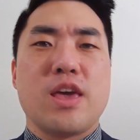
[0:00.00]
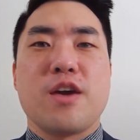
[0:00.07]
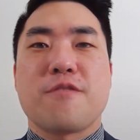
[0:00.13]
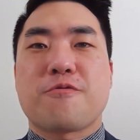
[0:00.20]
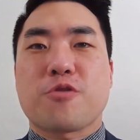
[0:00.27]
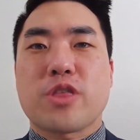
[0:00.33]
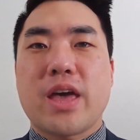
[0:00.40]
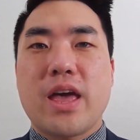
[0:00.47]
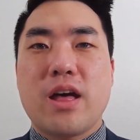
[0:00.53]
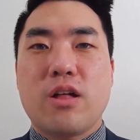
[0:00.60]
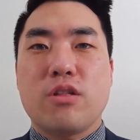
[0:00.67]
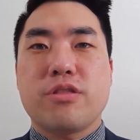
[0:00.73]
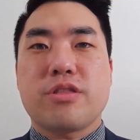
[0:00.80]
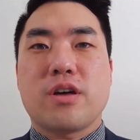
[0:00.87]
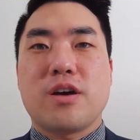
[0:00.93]
For the
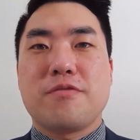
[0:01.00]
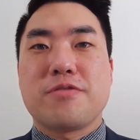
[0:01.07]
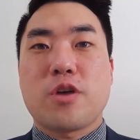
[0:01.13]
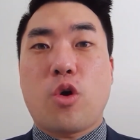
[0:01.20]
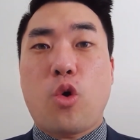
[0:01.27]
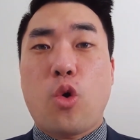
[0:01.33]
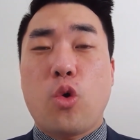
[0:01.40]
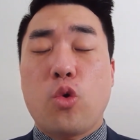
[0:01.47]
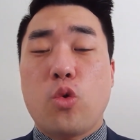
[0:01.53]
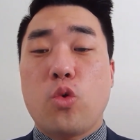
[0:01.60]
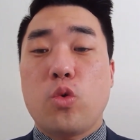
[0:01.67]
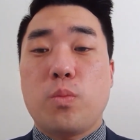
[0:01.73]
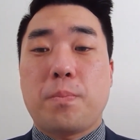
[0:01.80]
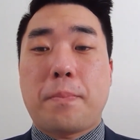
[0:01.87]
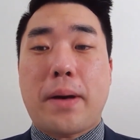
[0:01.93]
health of the
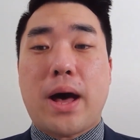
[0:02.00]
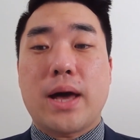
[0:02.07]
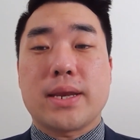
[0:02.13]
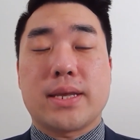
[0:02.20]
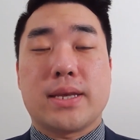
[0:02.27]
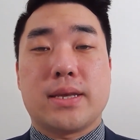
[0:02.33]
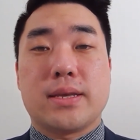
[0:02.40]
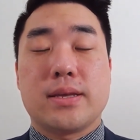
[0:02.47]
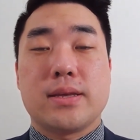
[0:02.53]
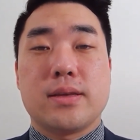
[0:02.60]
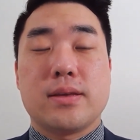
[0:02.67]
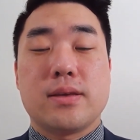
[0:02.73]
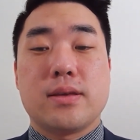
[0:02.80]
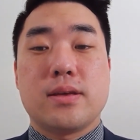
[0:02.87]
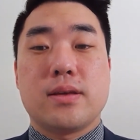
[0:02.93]
whole body,
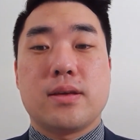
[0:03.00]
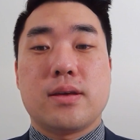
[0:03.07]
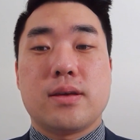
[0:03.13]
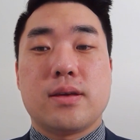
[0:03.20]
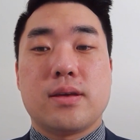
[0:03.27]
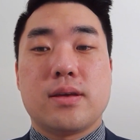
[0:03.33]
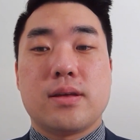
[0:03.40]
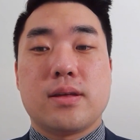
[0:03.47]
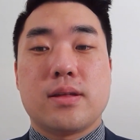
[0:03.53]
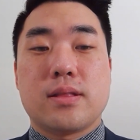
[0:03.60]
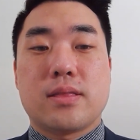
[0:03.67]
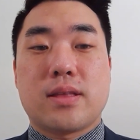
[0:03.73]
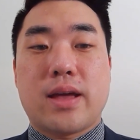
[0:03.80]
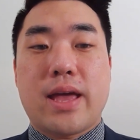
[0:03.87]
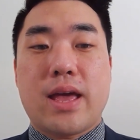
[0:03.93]

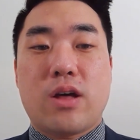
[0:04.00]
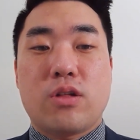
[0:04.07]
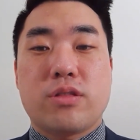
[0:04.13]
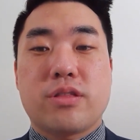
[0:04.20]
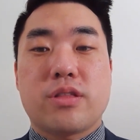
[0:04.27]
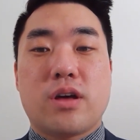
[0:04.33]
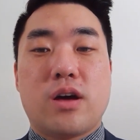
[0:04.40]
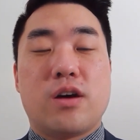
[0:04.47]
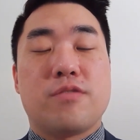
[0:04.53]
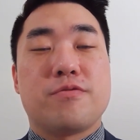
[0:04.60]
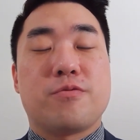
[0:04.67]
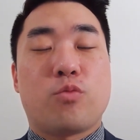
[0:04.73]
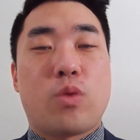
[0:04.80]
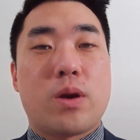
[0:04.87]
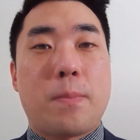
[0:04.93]
the health
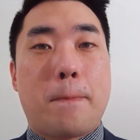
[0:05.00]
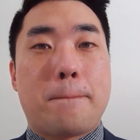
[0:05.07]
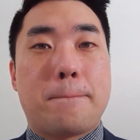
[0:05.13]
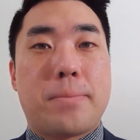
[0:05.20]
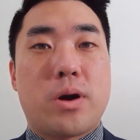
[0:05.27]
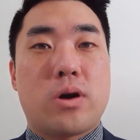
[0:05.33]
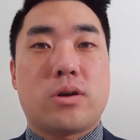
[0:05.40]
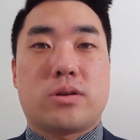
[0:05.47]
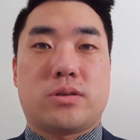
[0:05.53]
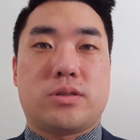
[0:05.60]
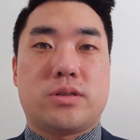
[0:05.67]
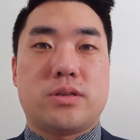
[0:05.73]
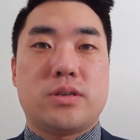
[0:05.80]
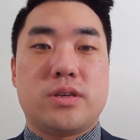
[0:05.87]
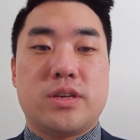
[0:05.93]
of one
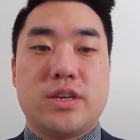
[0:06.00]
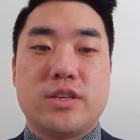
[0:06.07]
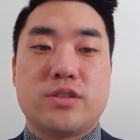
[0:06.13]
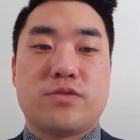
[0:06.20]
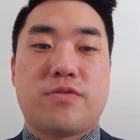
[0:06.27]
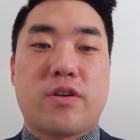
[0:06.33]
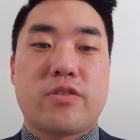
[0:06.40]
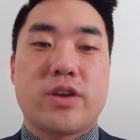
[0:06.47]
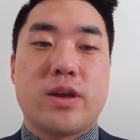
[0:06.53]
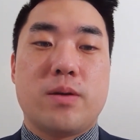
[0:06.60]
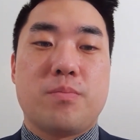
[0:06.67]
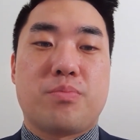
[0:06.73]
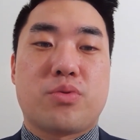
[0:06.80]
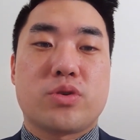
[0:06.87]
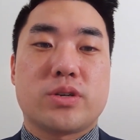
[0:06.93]
part is very
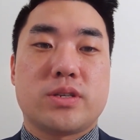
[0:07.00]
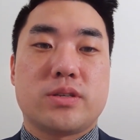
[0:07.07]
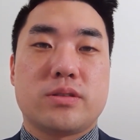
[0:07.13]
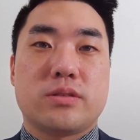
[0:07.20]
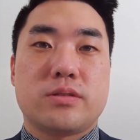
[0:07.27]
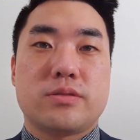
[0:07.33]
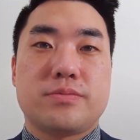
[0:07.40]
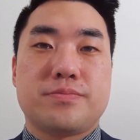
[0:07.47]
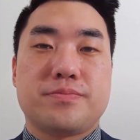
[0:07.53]
important.